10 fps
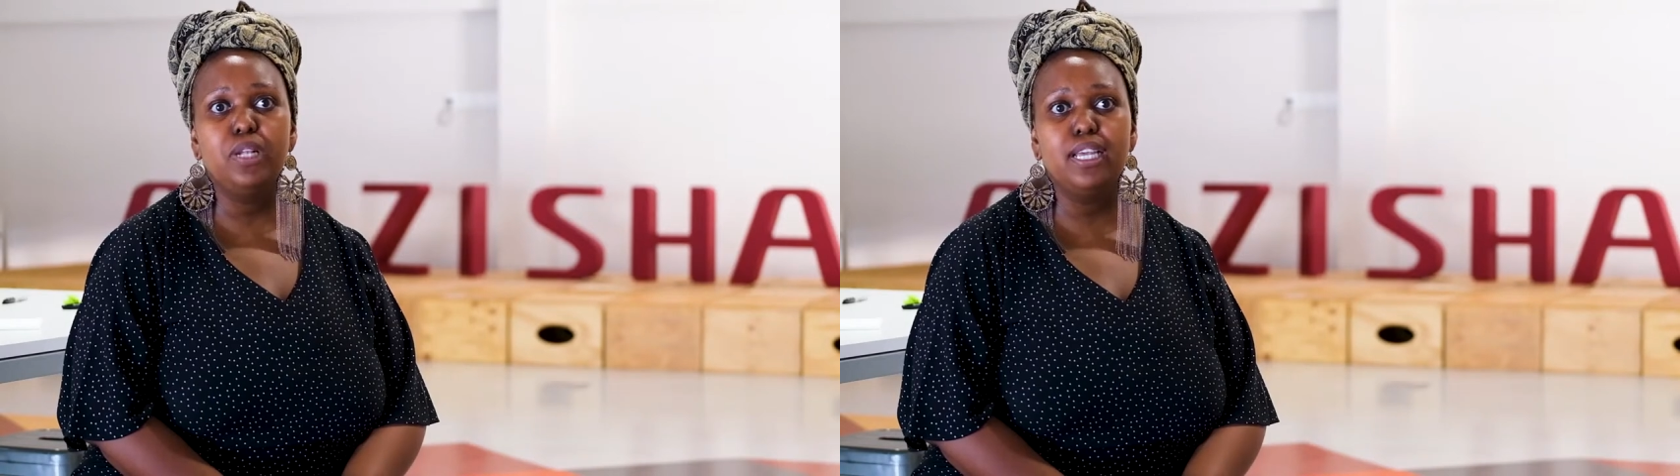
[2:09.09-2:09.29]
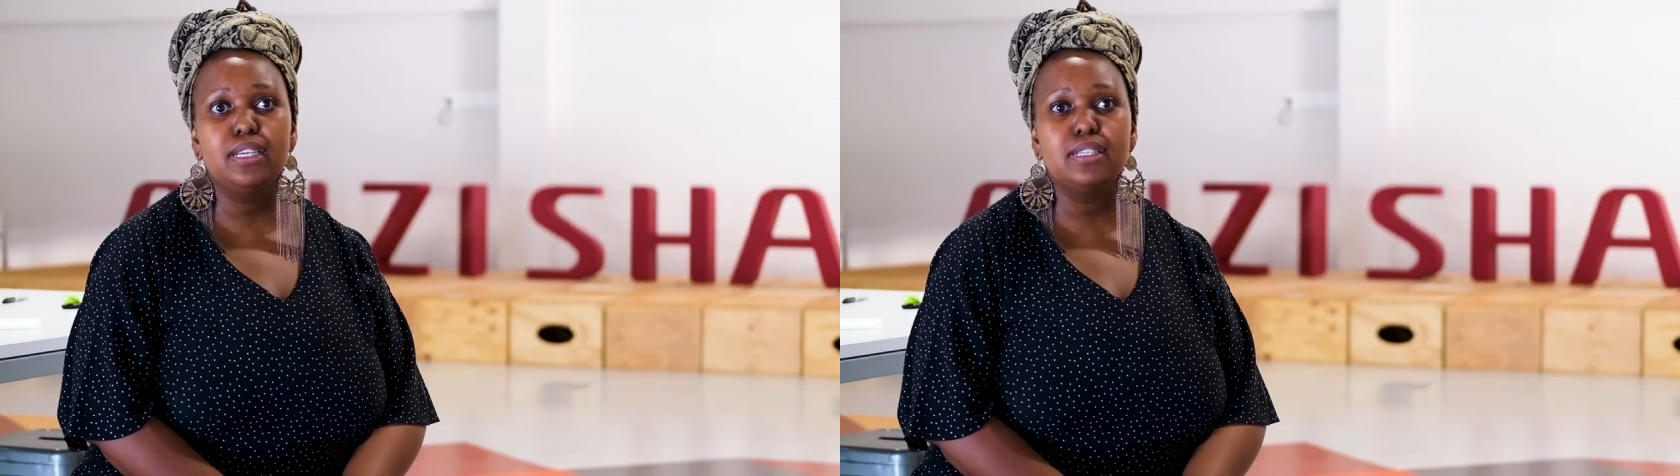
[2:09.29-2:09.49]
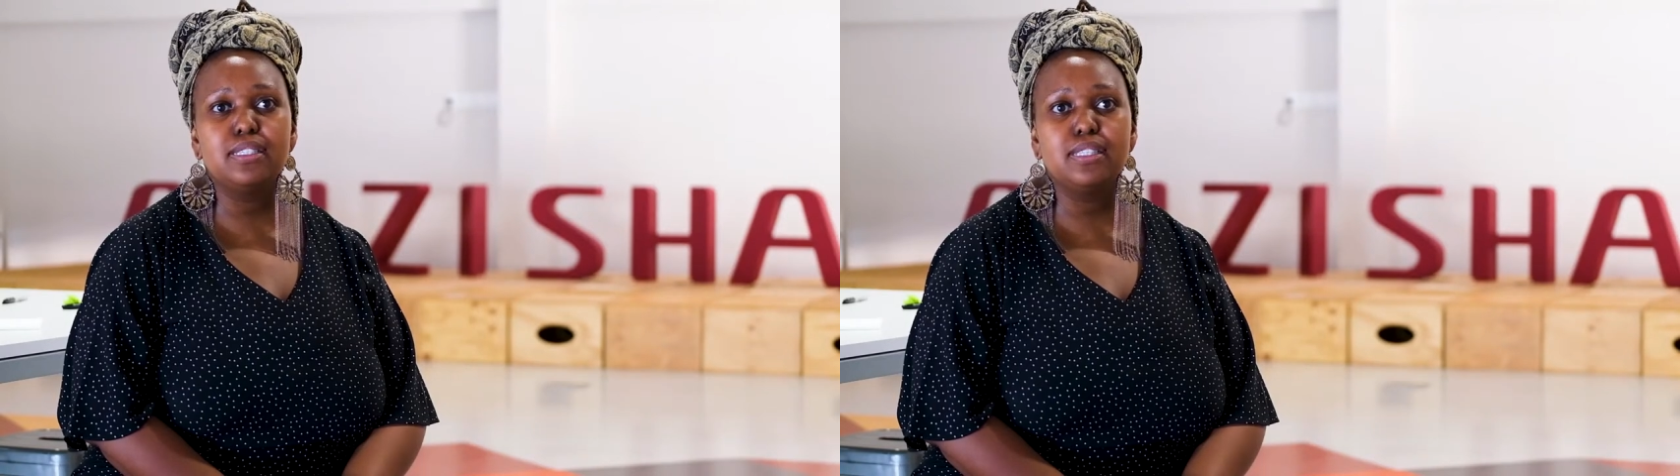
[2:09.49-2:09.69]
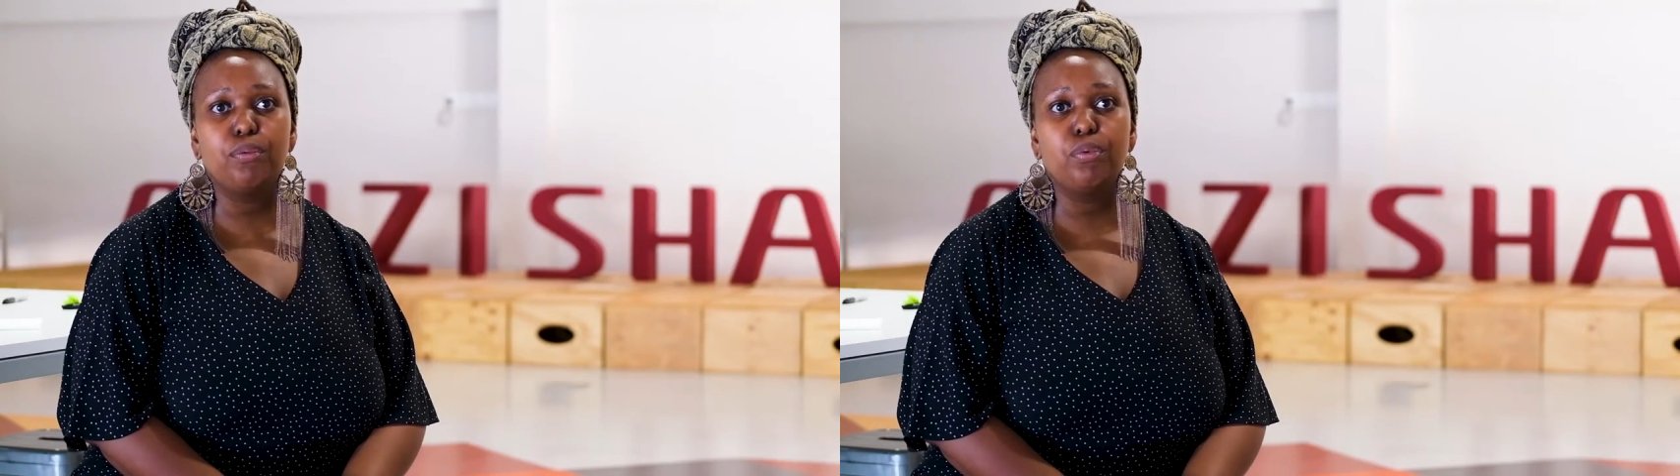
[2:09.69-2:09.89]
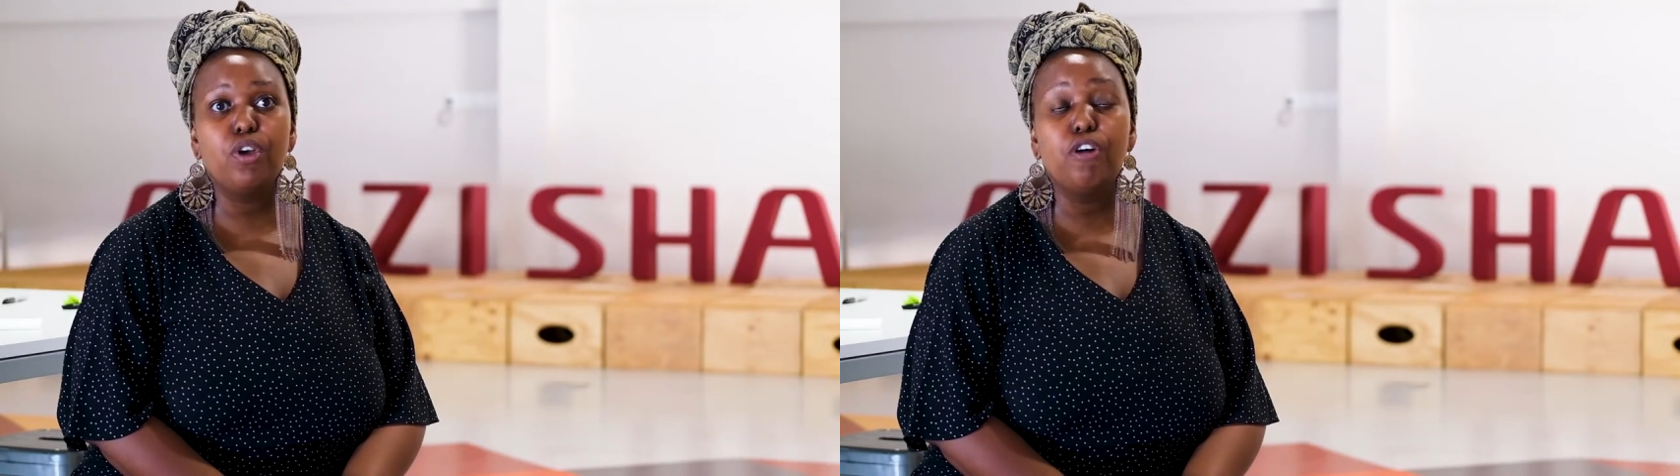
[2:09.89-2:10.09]
players
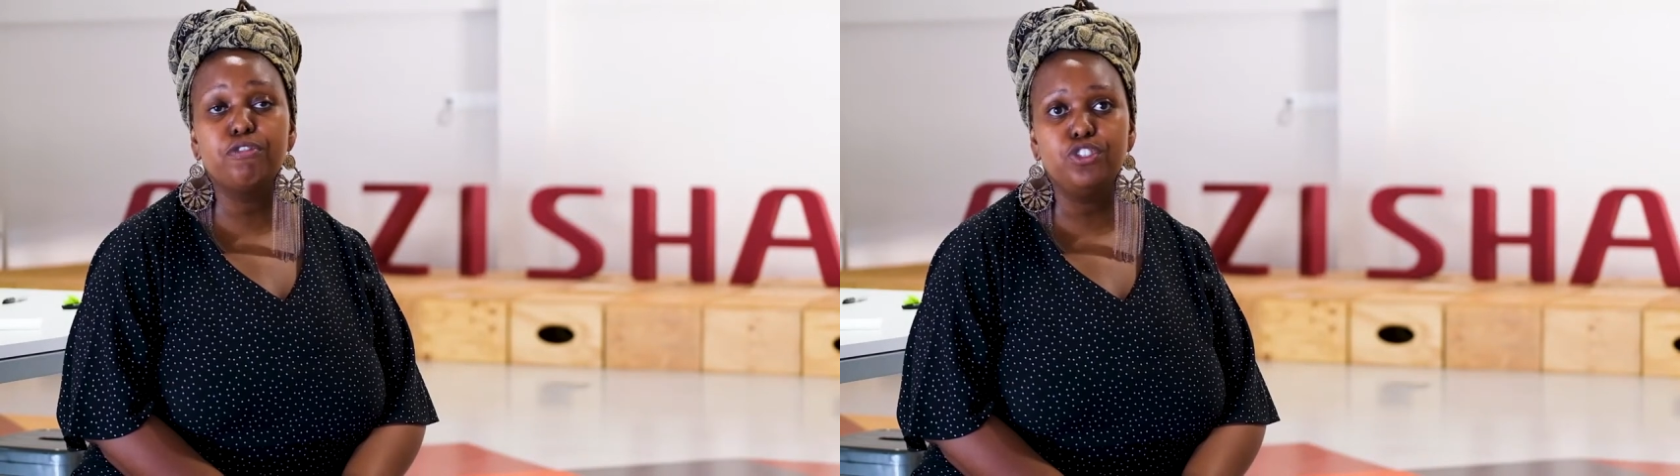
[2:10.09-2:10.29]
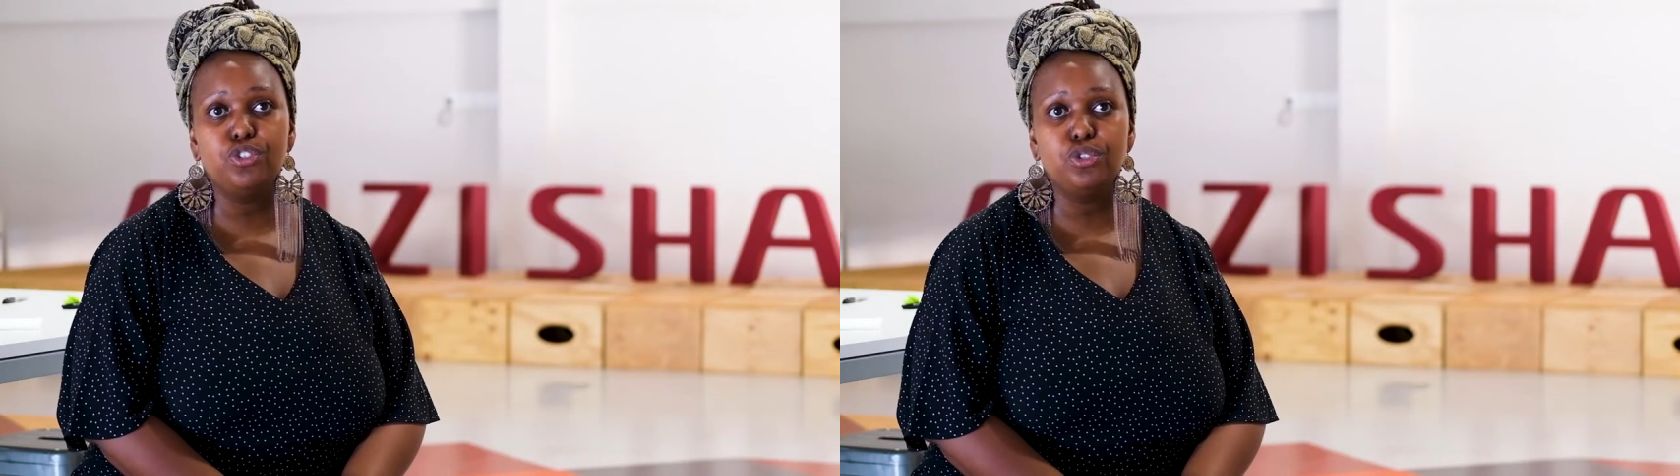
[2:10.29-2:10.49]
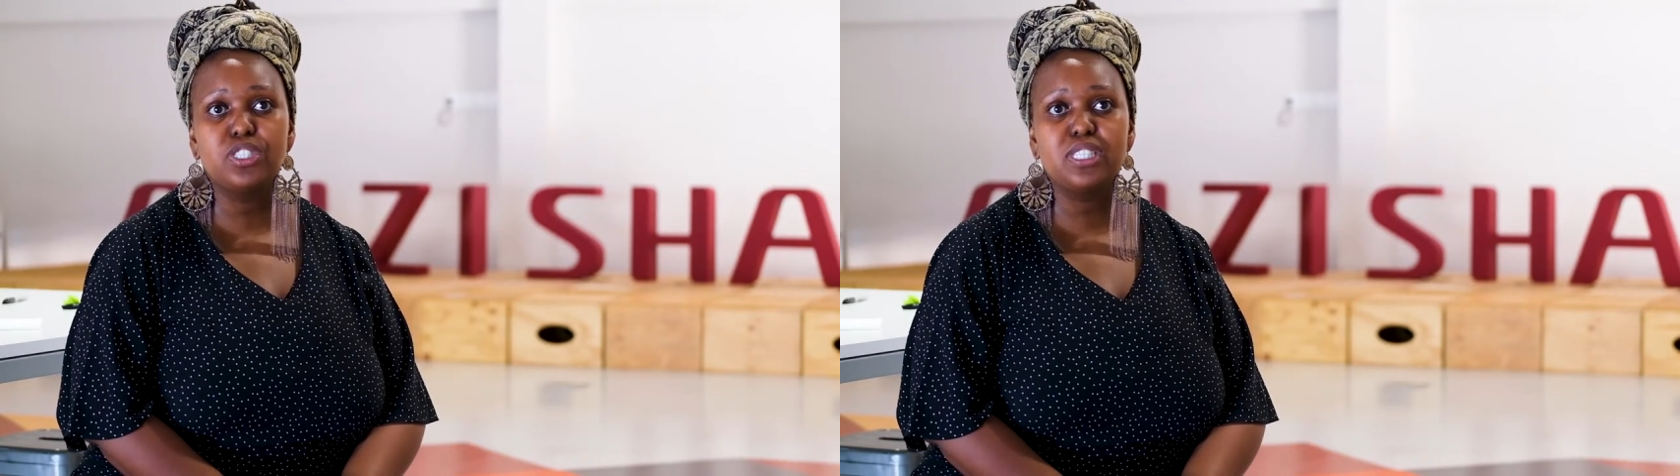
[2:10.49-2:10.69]
that we often do